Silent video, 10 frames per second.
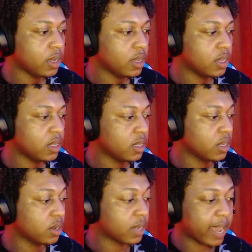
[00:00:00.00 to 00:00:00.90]
you
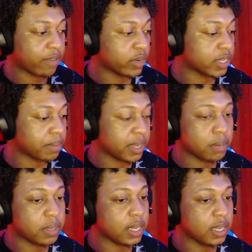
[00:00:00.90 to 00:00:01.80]
life wasn't meant to
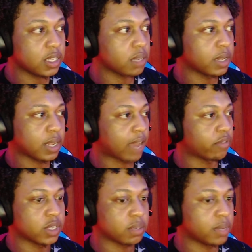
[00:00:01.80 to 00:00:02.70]
be easy, but life
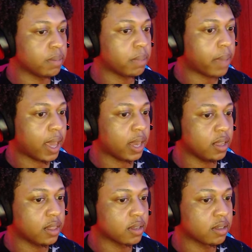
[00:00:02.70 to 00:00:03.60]
wasn't meant to be bad
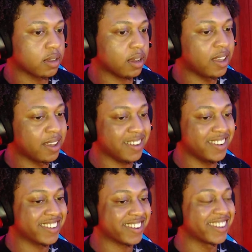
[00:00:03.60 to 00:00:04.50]
either.
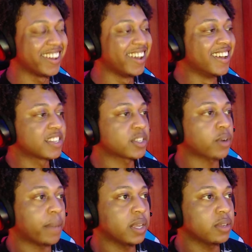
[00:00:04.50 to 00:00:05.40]
So I
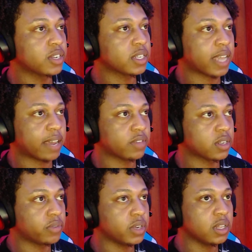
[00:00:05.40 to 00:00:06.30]
mean, you just have to
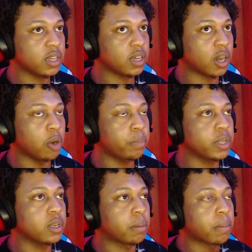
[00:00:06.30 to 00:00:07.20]
really open
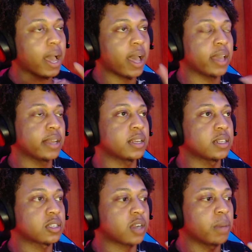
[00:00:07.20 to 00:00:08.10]
your mind and
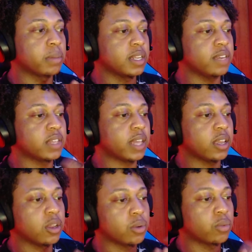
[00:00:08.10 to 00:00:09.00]
start believing that
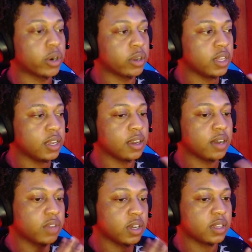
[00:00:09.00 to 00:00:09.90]
you're worthy
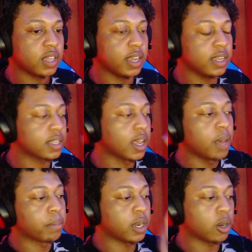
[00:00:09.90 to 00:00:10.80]
of good things.
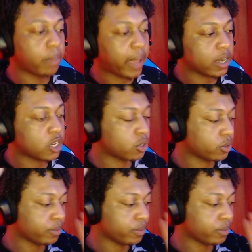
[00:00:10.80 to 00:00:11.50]
But no, back to